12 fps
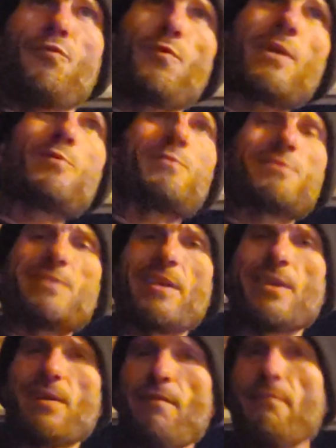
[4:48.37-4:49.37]

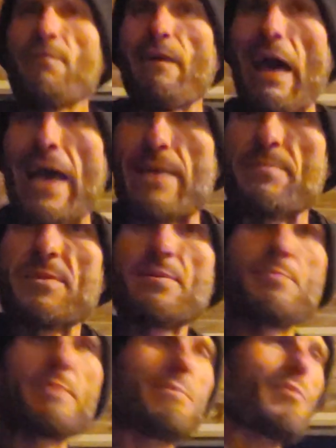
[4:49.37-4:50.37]
frequency, vibes,
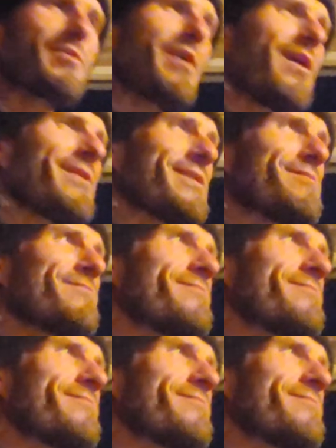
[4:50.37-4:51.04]
people call it.